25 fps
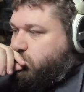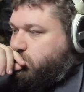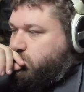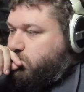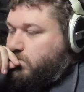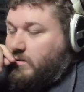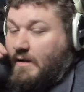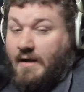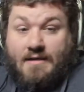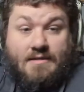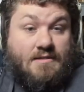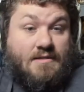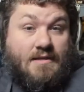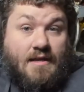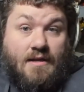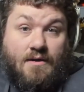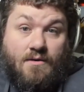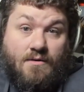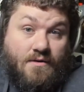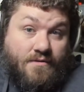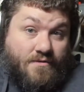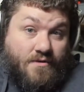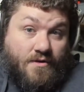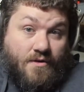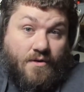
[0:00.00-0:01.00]
I don't
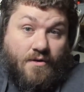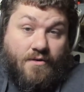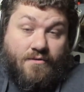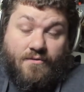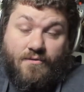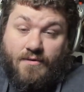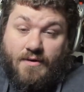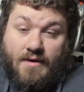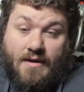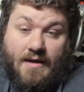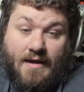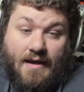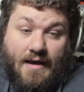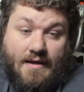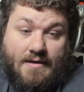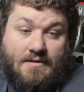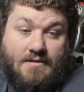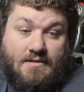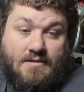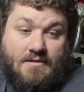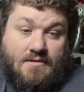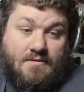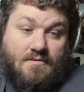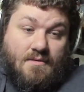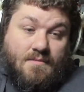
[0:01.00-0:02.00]
even know, everyone.
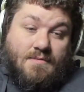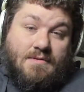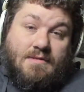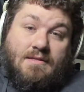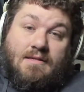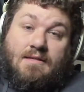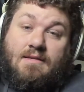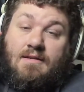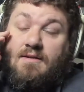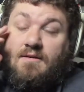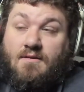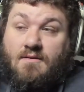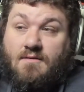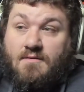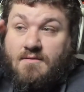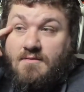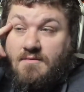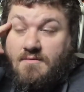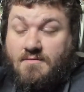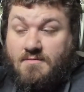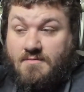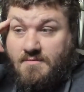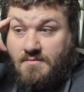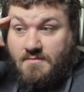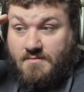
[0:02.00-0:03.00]
I'm sitting here
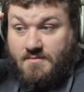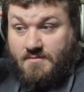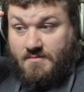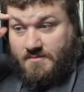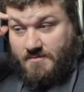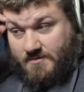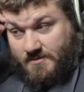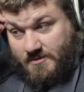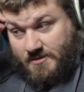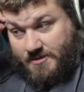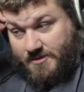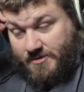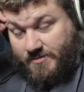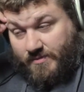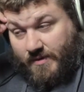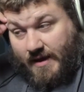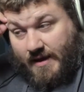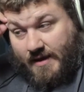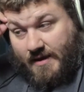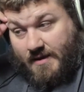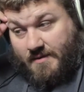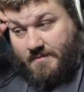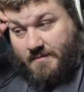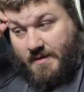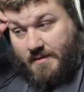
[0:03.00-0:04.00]
just
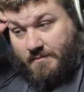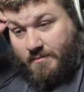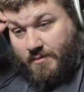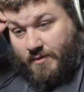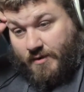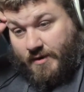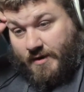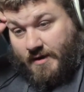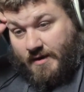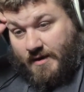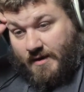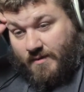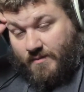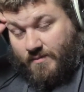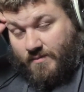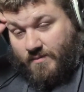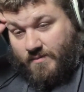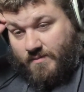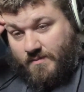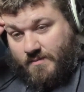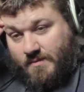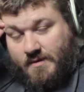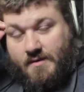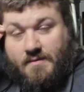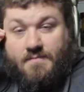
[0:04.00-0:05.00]
racking my brain.
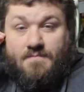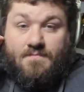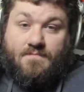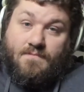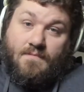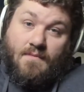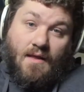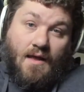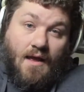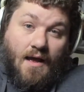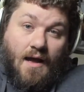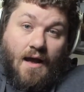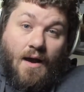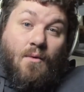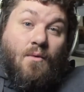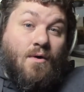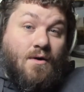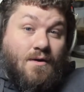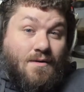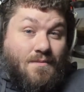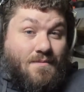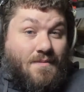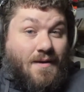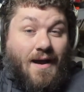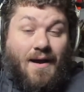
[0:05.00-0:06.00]
I want
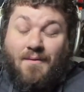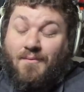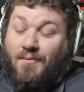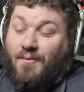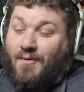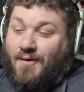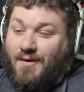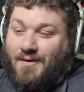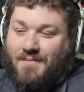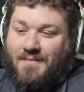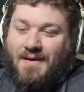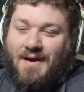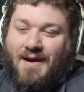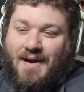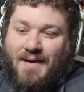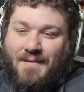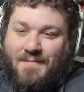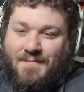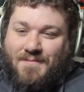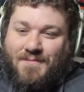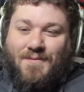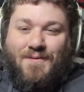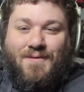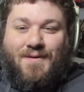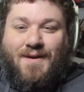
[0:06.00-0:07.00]
to be hyped
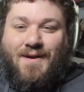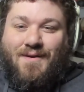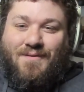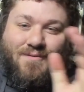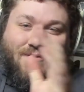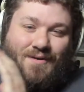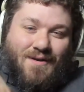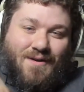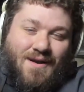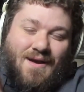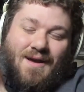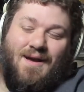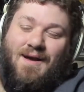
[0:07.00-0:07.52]
for it, everyone.